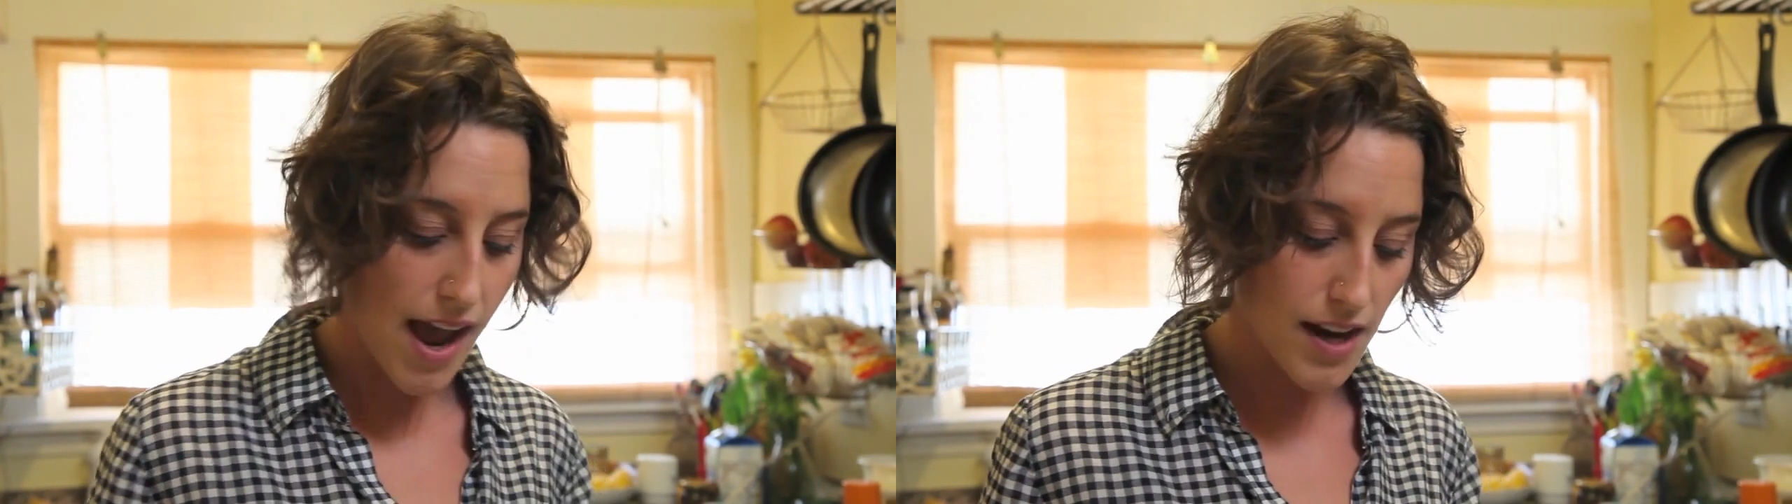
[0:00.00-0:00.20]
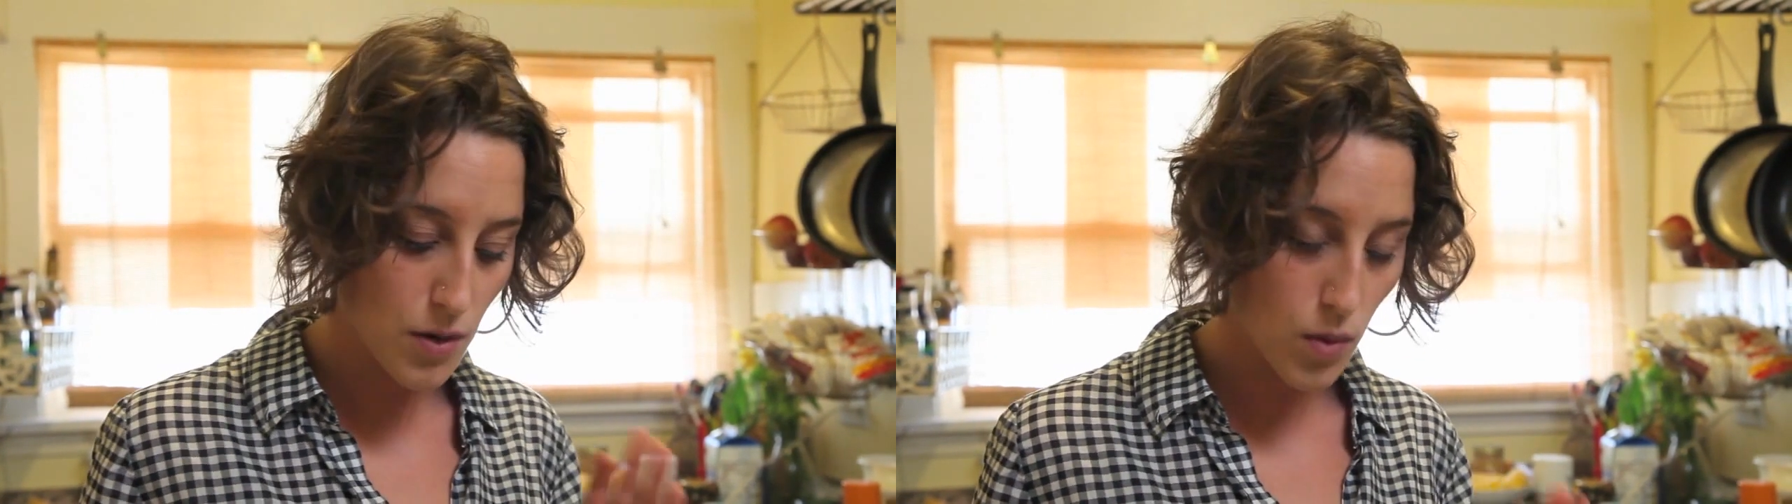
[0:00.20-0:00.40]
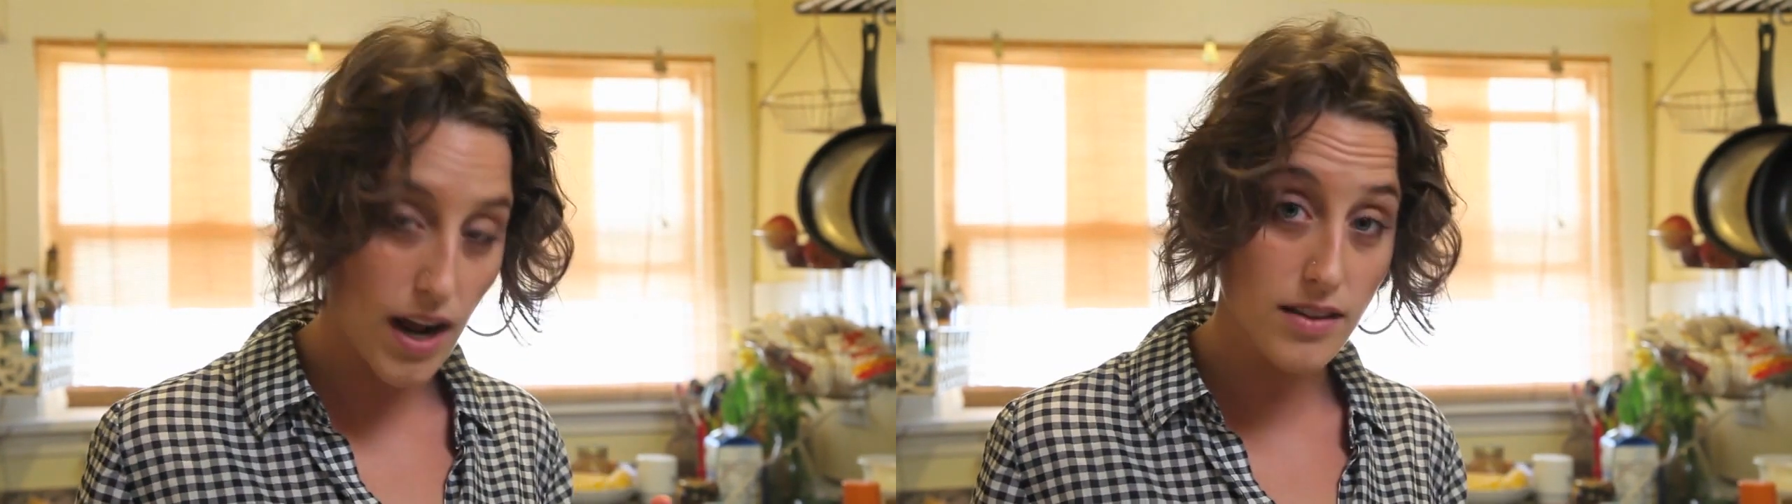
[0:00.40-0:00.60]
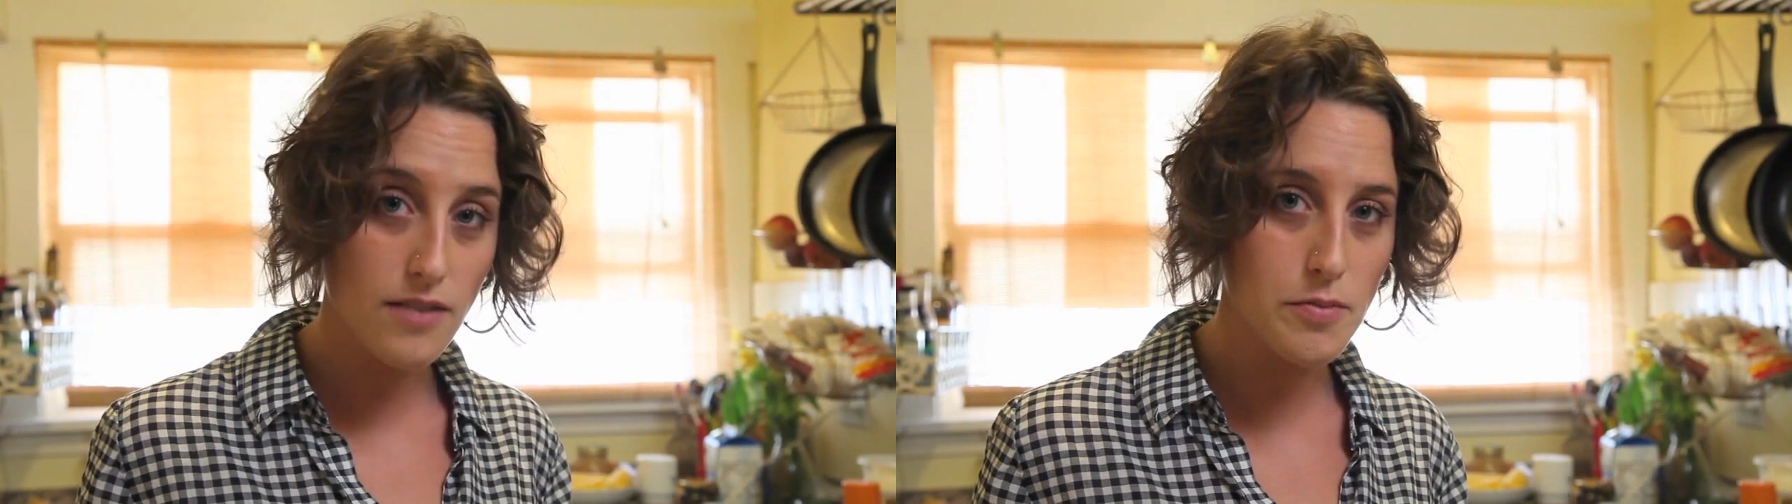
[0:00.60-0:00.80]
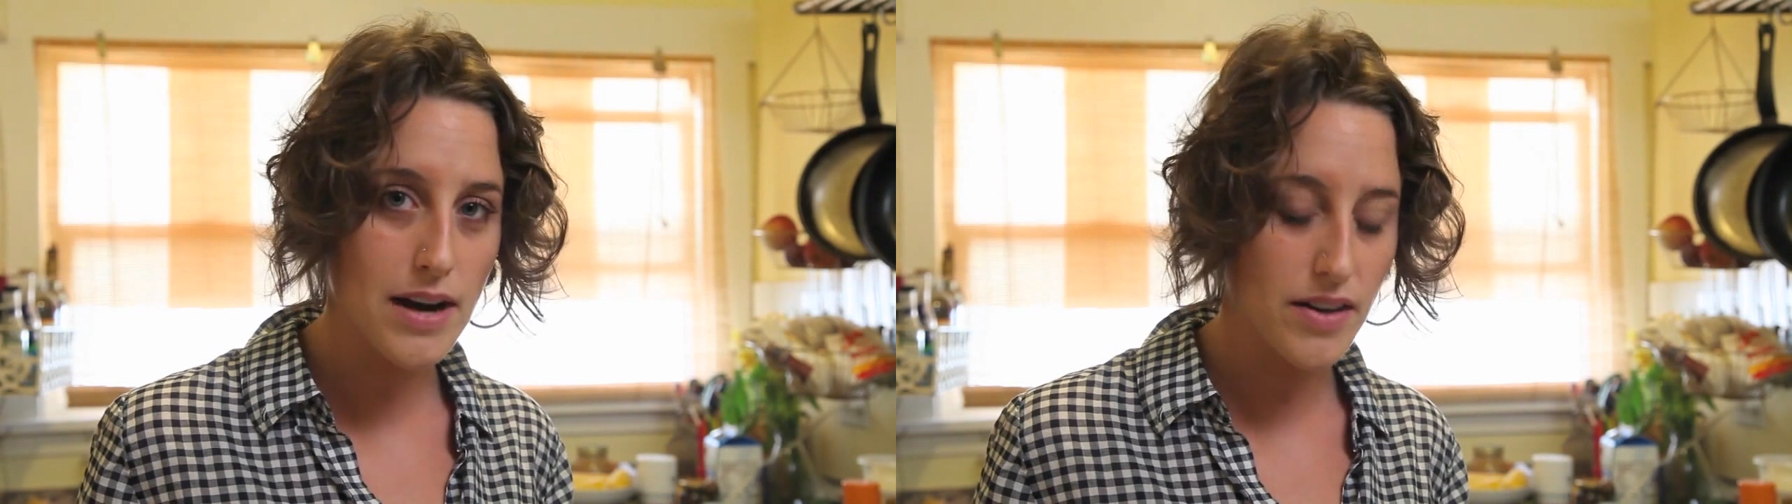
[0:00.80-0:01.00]
And what I
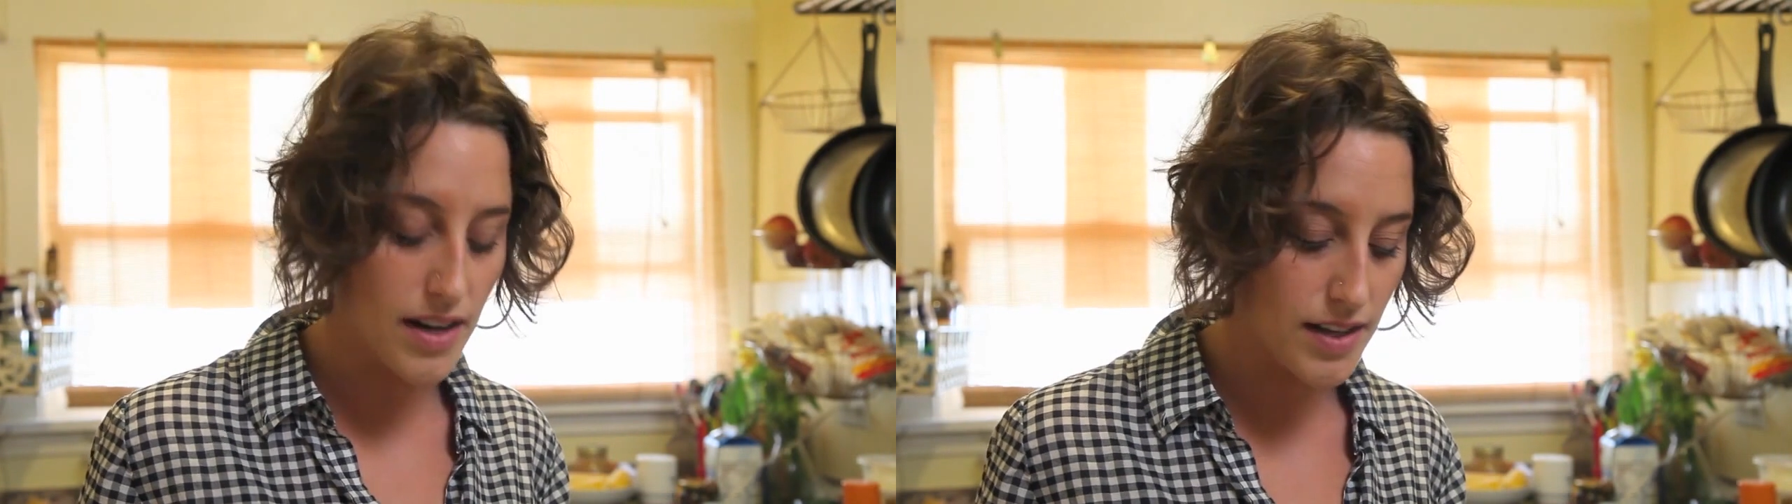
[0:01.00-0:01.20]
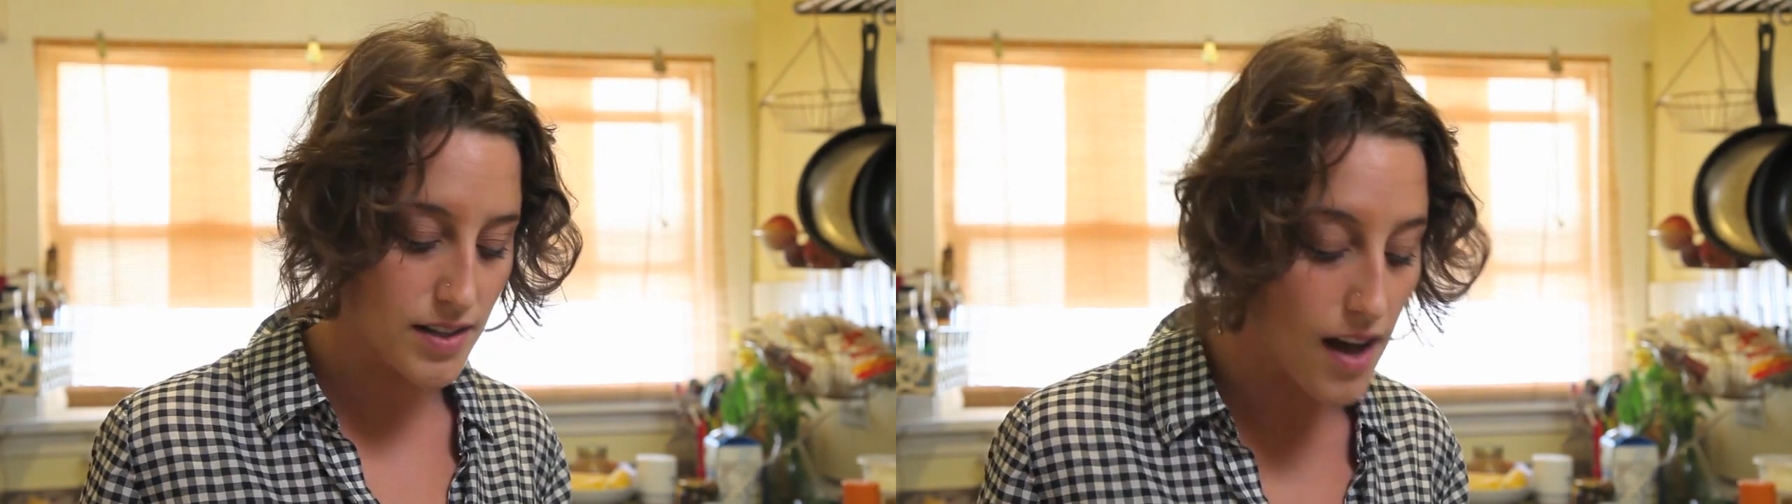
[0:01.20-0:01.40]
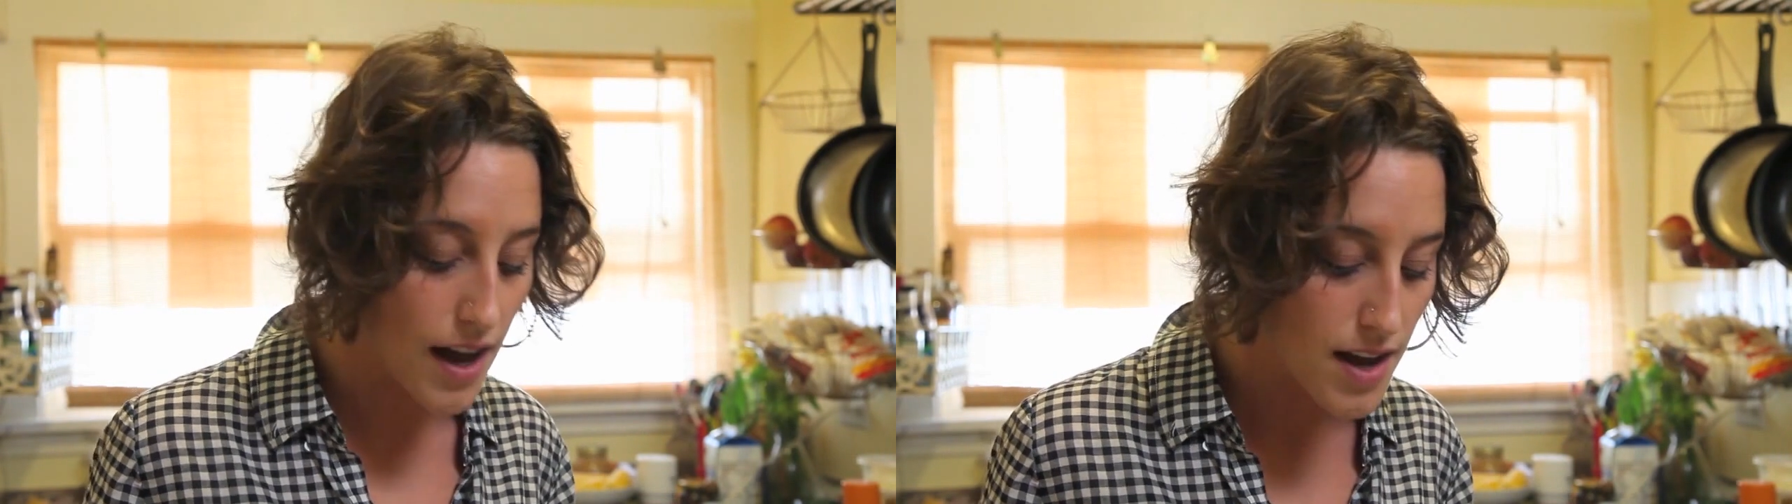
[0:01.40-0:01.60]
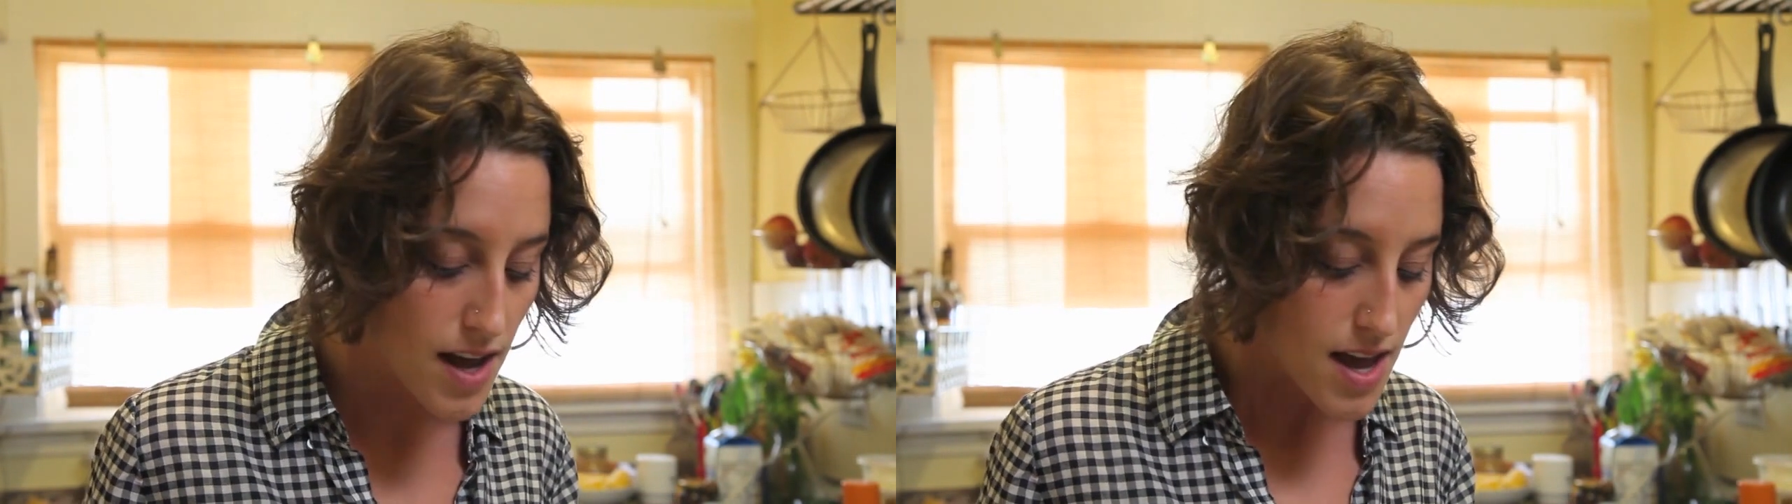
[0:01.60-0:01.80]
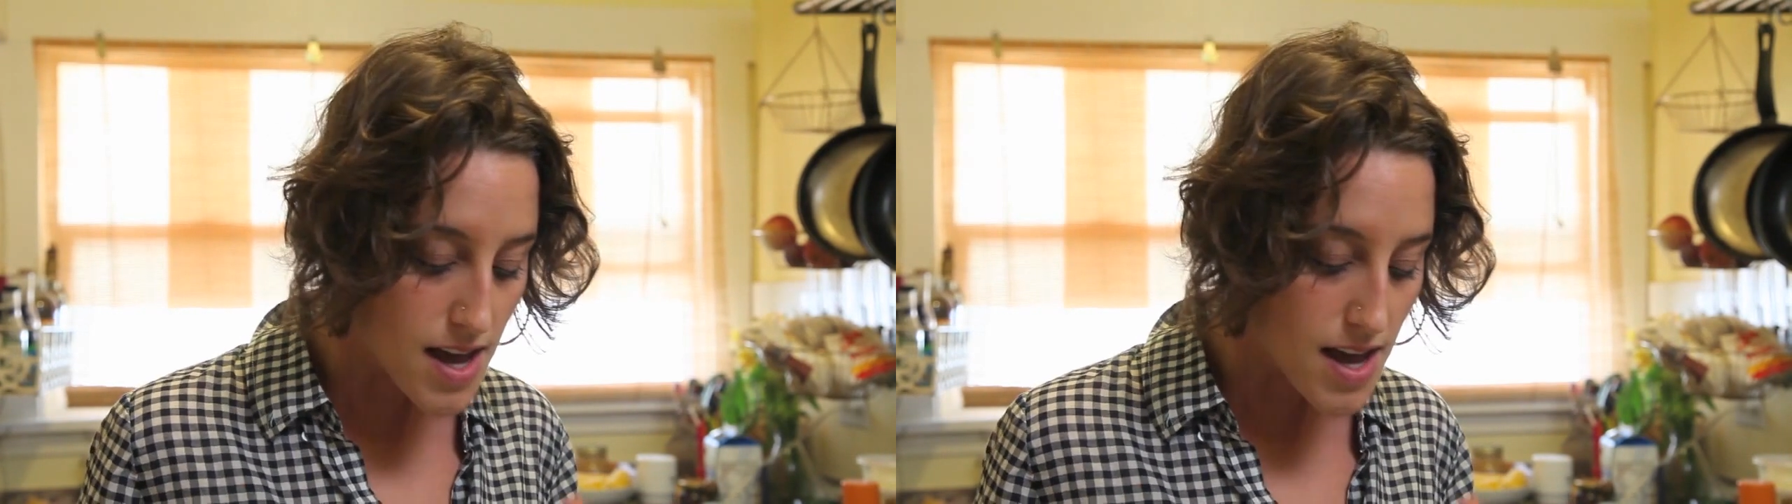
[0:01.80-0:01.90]
love about it is that